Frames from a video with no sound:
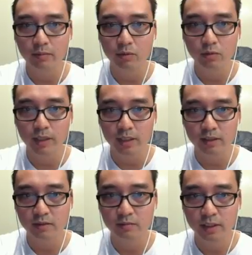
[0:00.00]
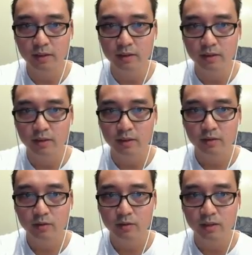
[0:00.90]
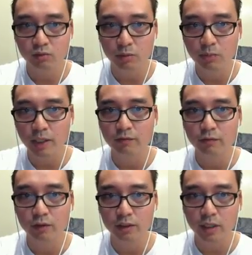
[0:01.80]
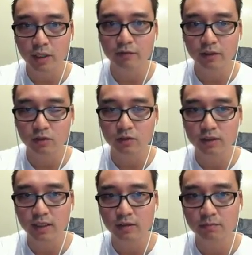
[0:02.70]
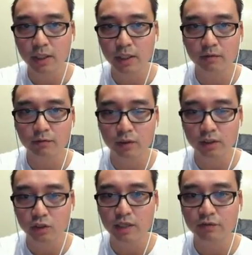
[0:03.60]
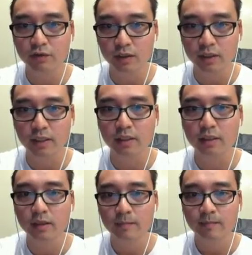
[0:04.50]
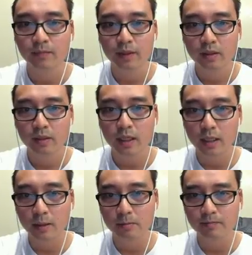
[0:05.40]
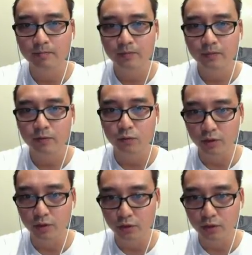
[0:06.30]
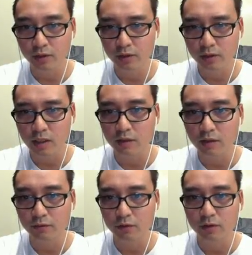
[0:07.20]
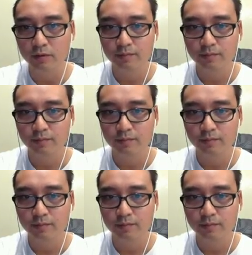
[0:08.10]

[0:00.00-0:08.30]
able to maximize, since we paid for the traffic. So instead of paying for the traffic again for the 3rd offer,